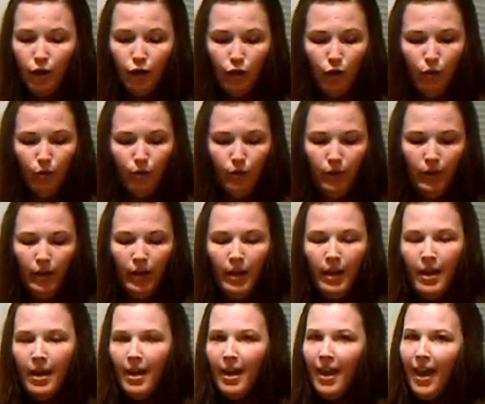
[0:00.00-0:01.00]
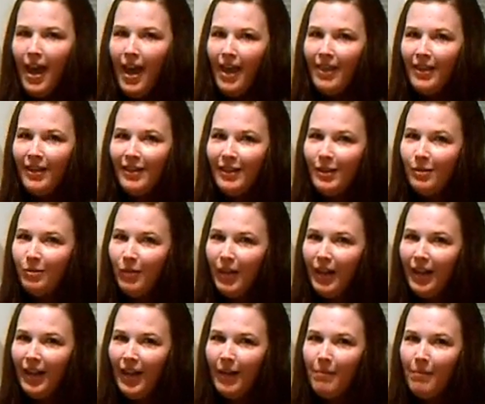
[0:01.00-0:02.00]
on nachos. And
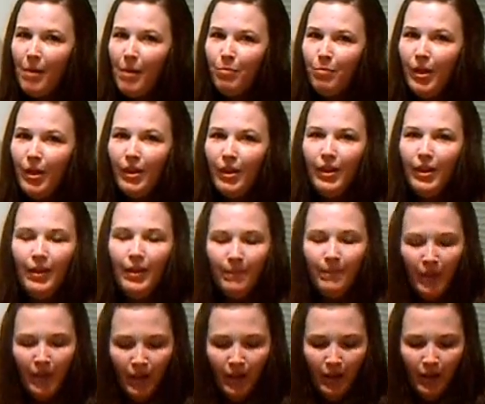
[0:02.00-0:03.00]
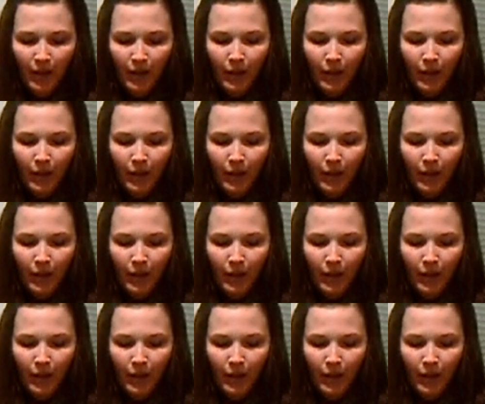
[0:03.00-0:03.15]
this is what I came up with.